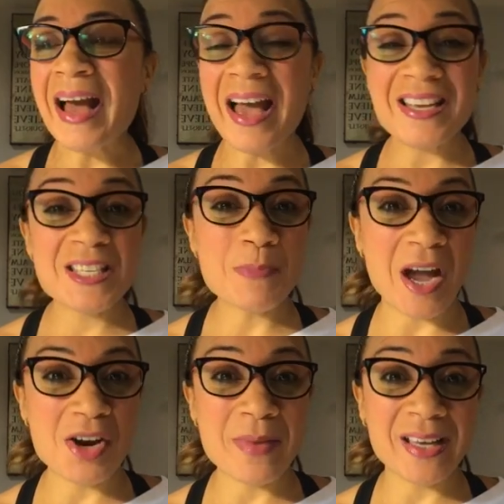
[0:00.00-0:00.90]
I
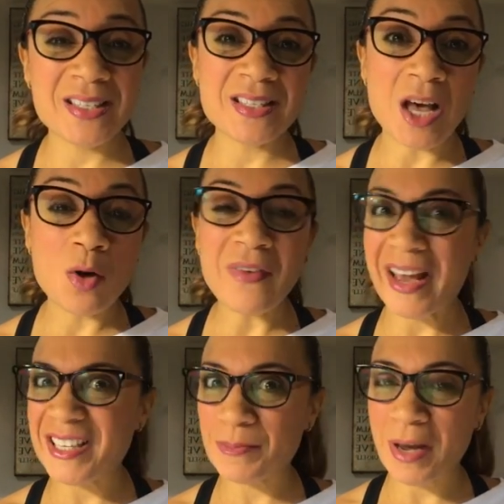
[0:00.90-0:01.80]
inspire myself.
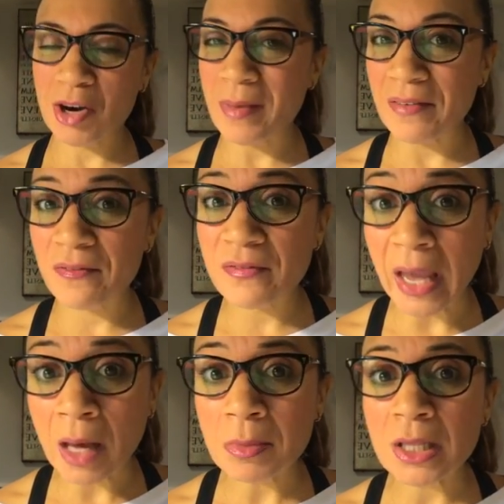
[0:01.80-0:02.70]
I inspire my
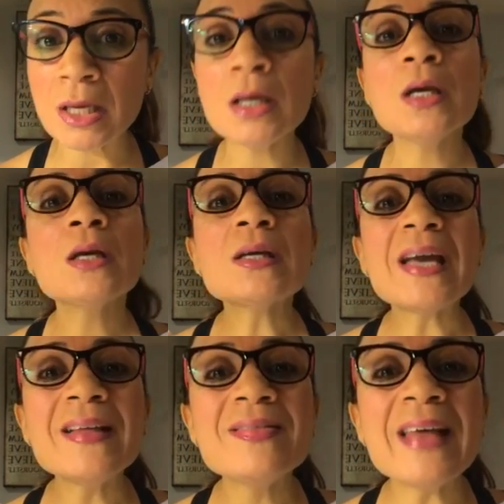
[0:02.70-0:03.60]
family.
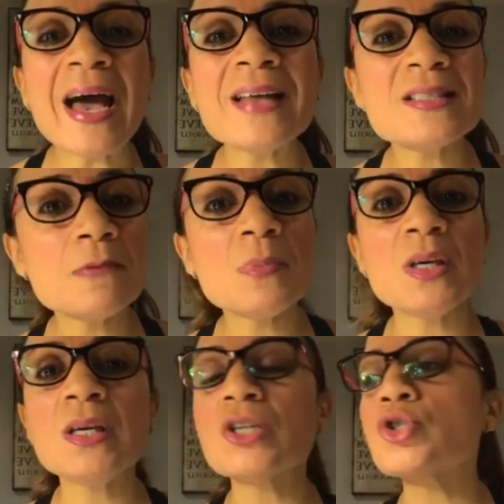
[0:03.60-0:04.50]
And that to
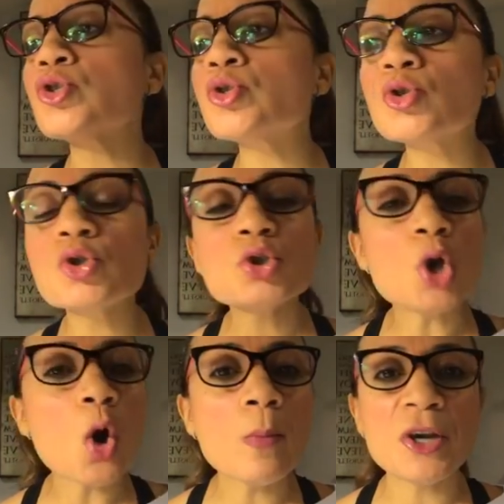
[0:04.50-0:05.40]
me is
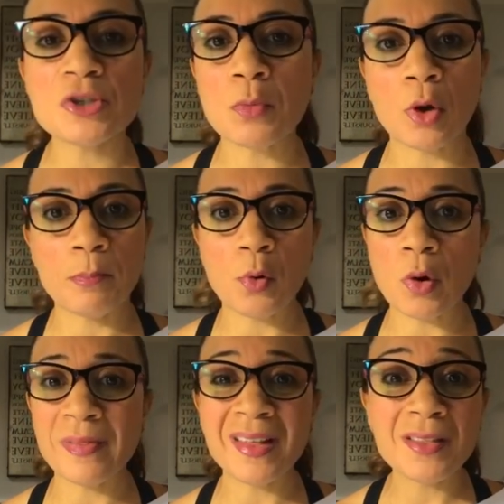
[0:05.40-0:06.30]
so much more
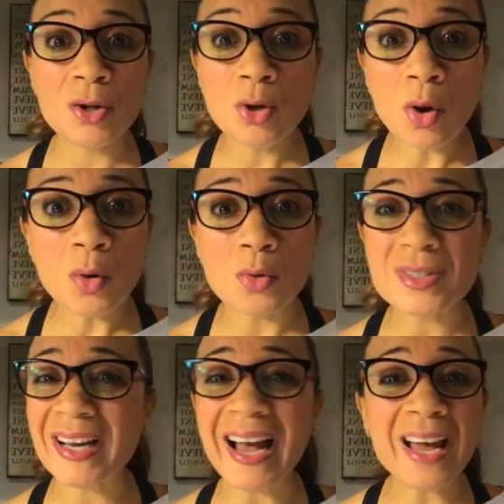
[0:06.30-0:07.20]
important than the
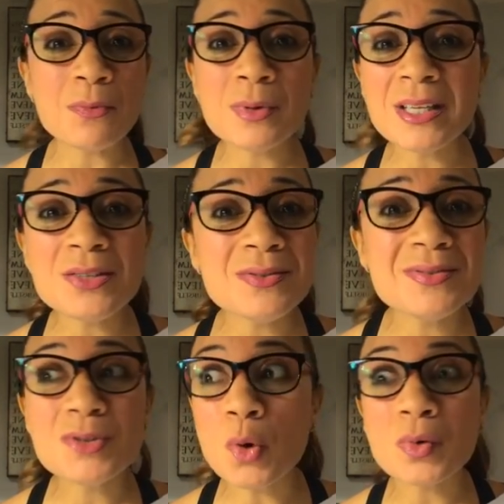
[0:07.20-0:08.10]
no's. Like, I really
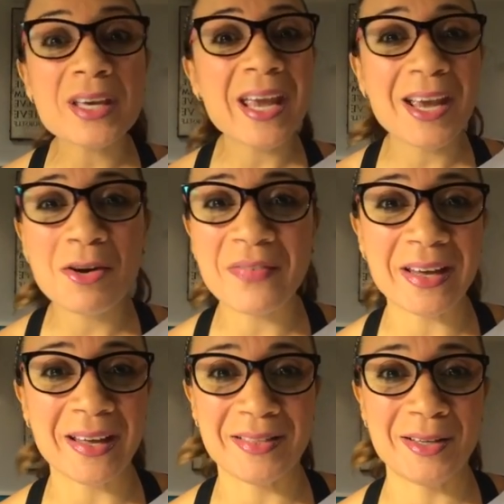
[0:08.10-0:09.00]
don't care if
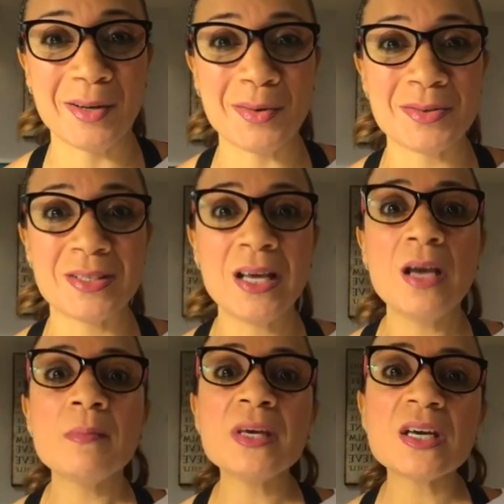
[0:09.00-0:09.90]
I get the no's
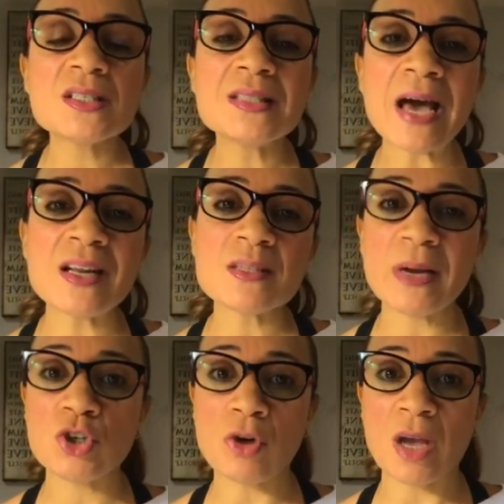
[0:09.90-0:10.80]
because that is
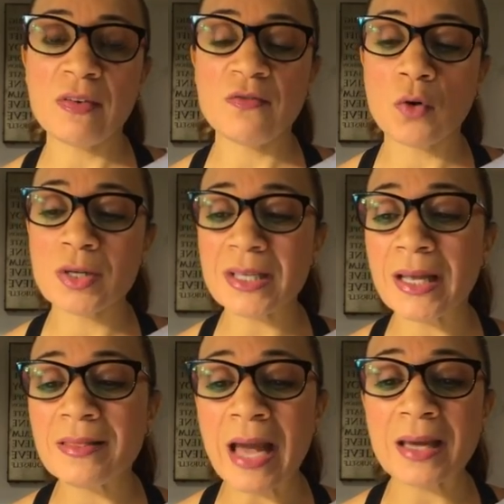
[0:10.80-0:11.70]
my driving force
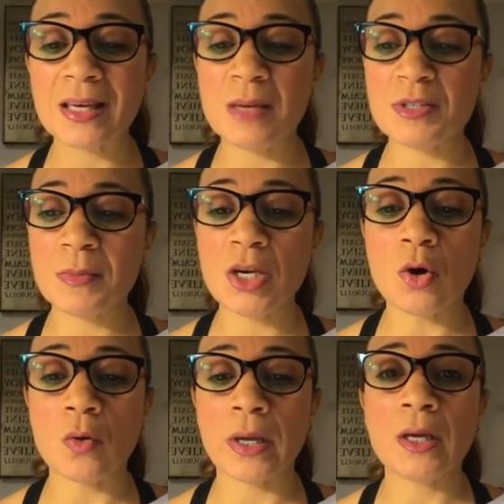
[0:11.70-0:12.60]
and that keeps me
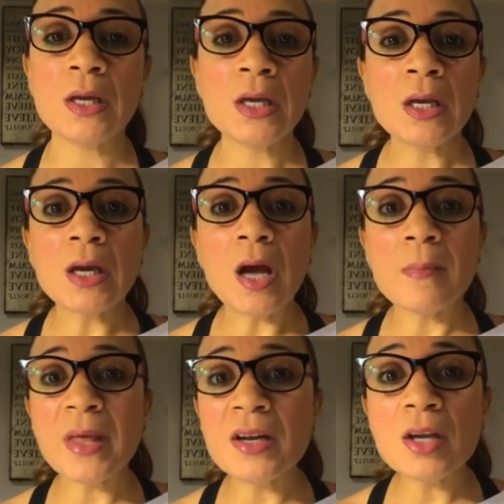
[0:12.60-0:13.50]
going.
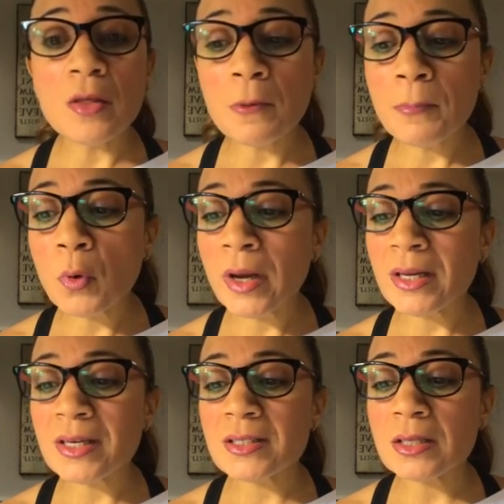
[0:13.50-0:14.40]
Another
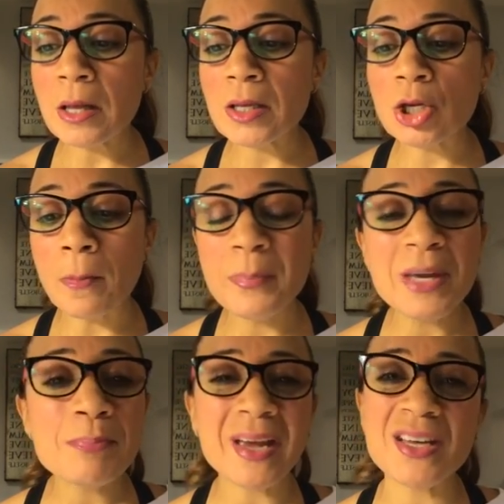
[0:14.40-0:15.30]
point is,
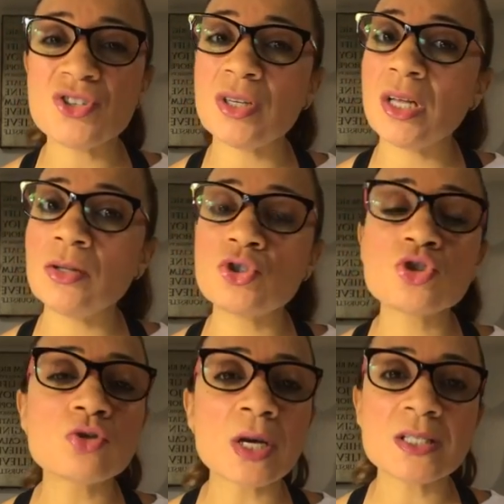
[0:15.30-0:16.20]
be patient and
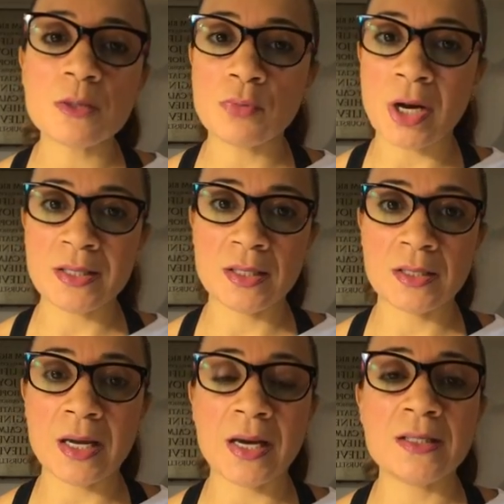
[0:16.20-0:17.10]
trust the
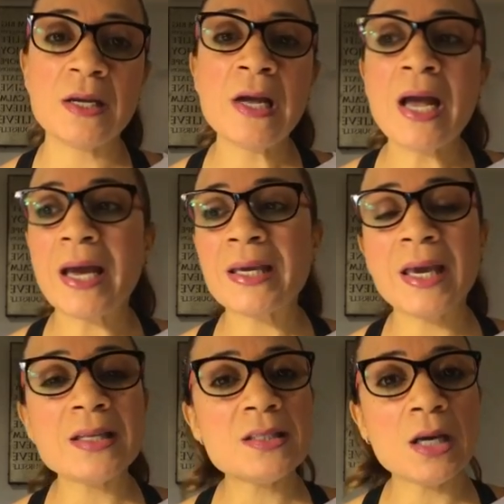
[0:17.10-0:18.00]
process, guys. I
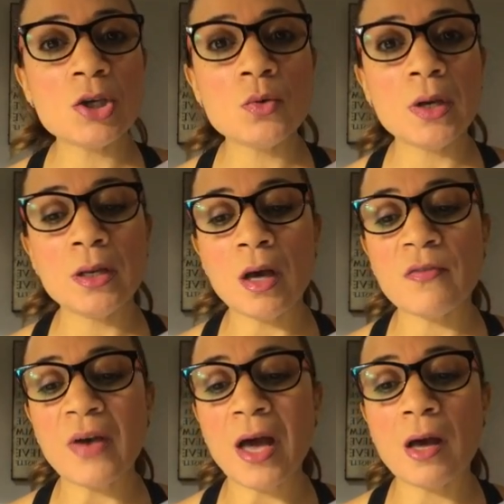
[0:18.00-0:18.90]
can't tell you
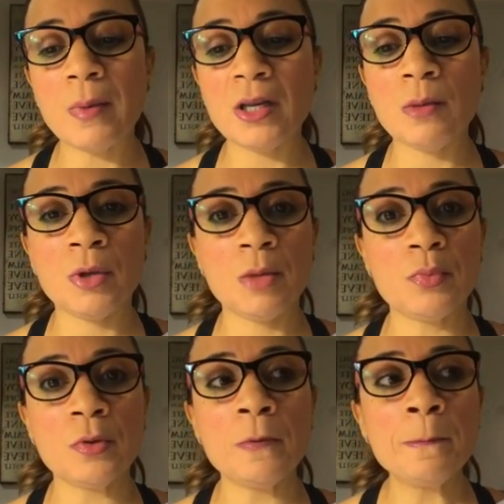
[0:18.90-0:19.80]
enough how many
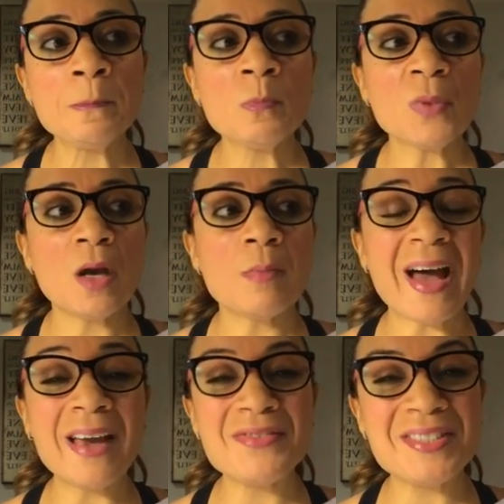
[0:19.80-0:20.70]
people
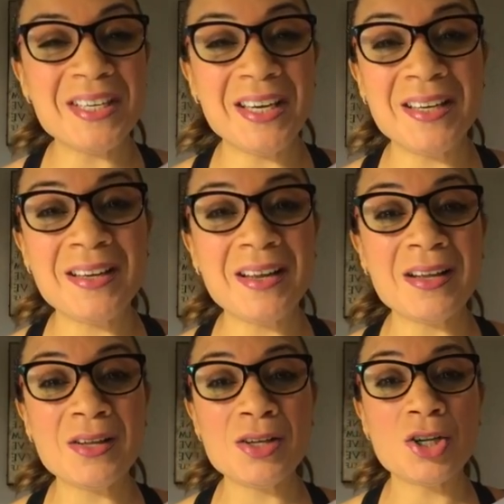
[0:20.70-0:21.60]
I've
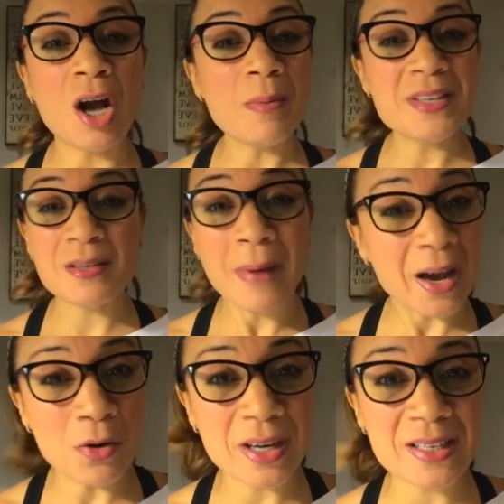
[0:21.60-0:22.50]
seen come into
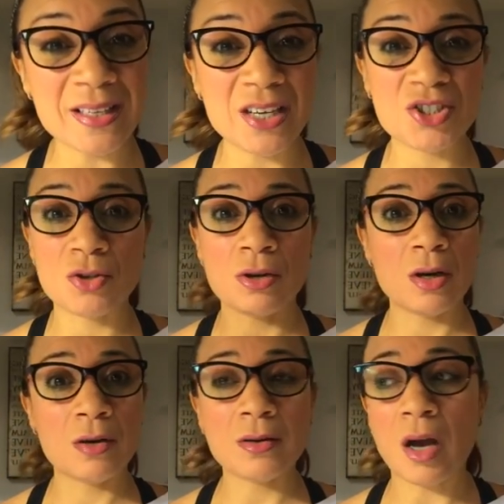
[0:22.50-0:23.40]
my organization
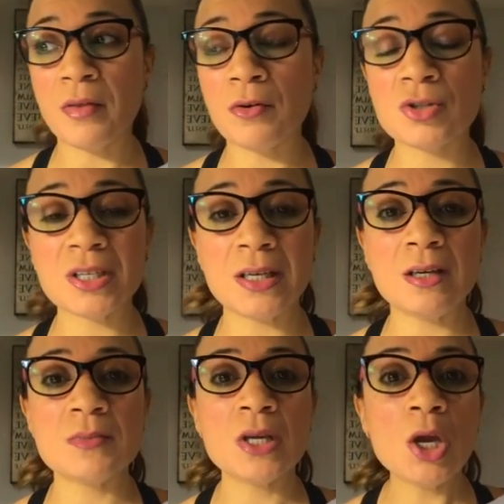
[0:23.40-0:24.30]
or other
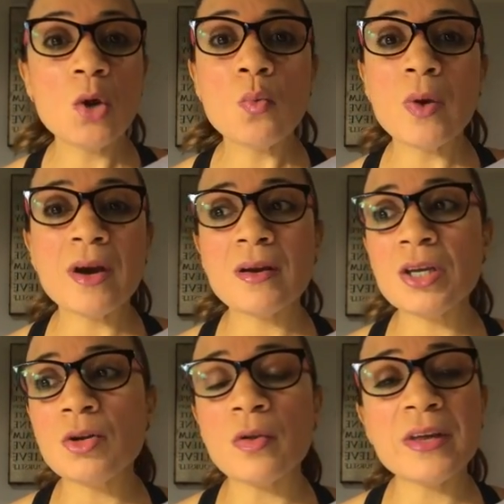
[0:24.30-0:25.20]
teams where,
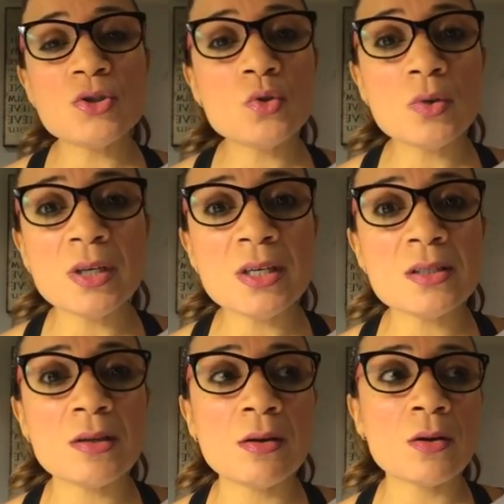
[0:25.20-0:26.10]
they're doing
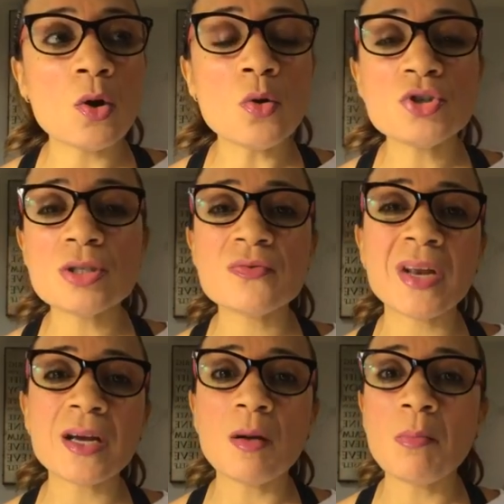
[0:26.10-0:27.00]
this, they're coaches
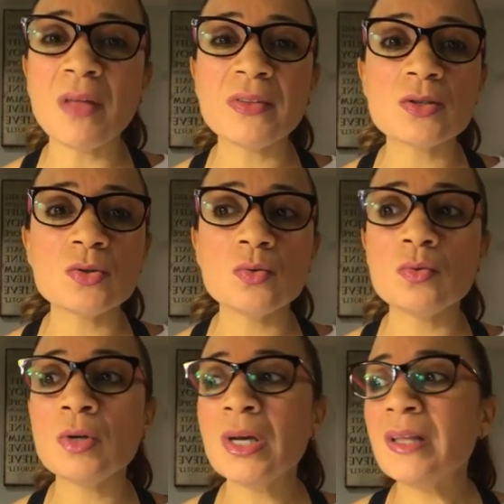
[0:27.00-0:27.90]
for like a month or
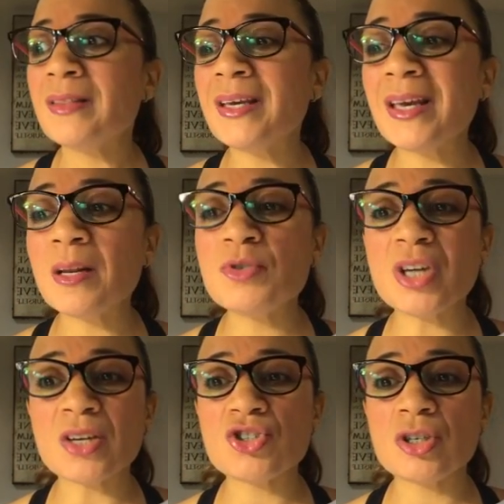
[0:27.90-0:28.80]
two, they get
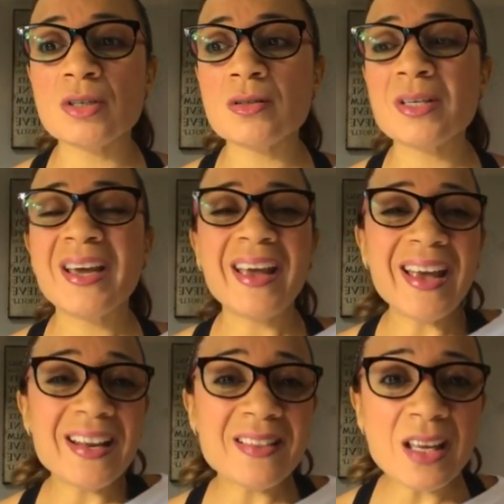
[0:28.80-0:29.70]
objections,
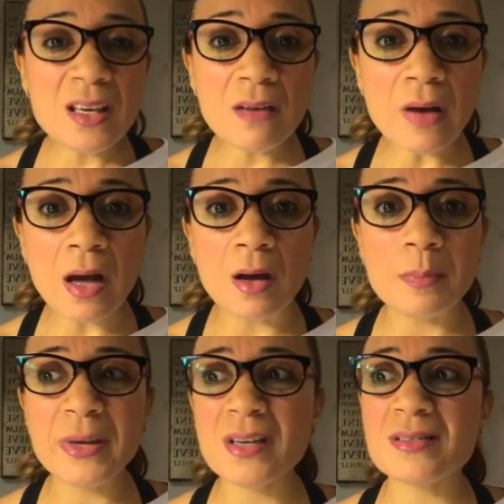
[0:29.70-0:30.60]
and then they give
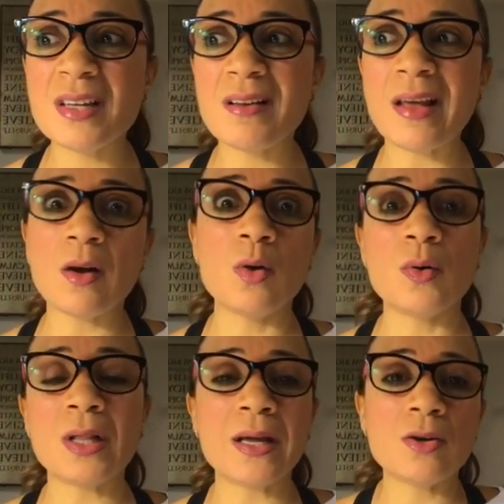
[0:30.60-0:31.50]
up because they're like, oh,
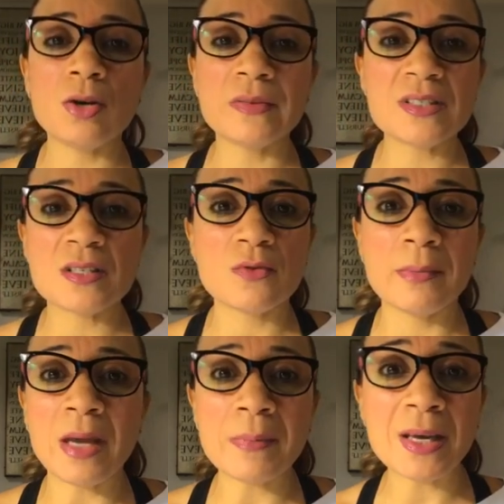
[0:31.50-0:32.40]
well, I don't know if this is for
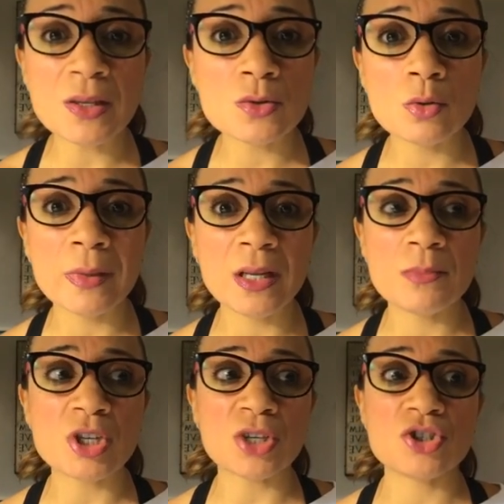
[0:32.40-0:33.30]
me. I'm getting too many
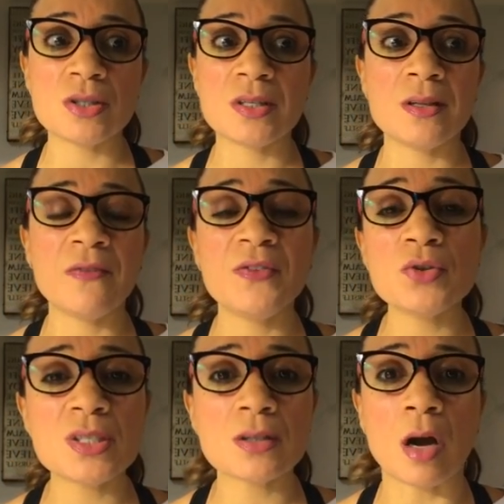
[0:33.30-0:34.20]
objections, and they
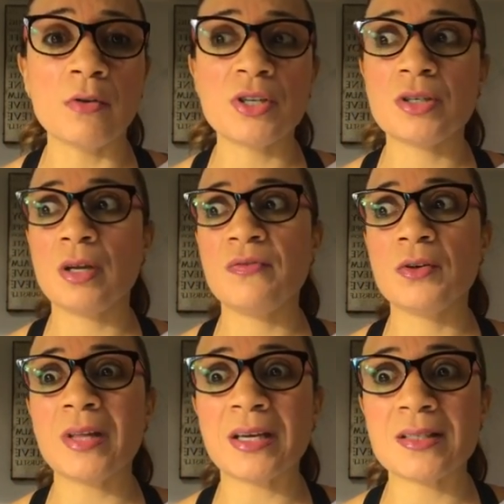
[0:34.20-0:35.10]
feel discouraged and they
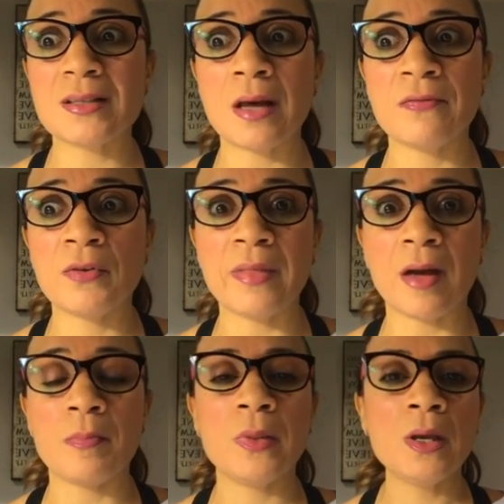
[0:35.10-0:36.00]
feel like it's not for
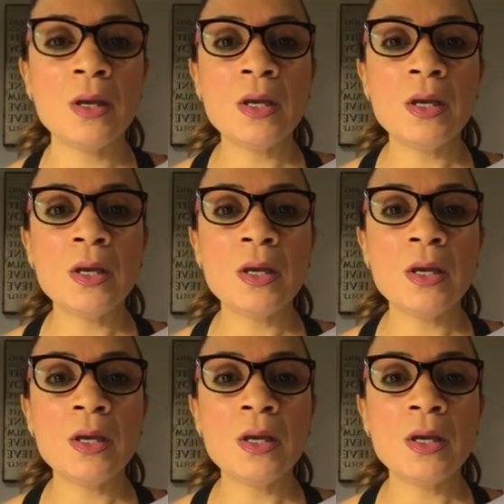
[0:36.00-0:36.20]
them.